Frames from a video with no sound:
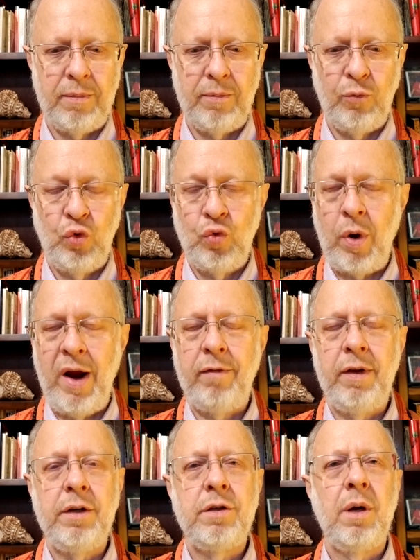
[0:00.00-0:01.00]

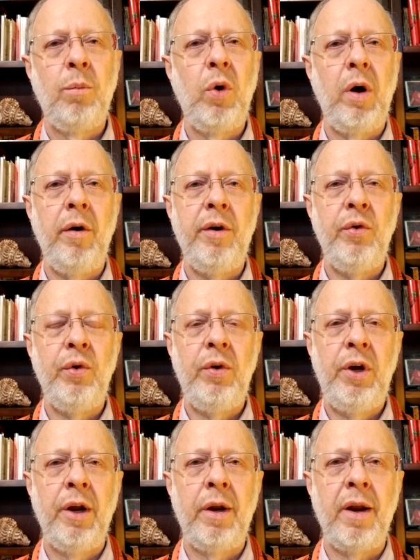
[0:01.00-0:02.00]
traveling somewhere, and you
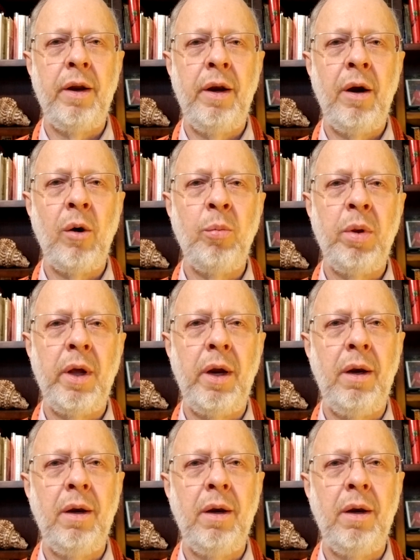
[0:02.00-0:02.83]
get on an airplane.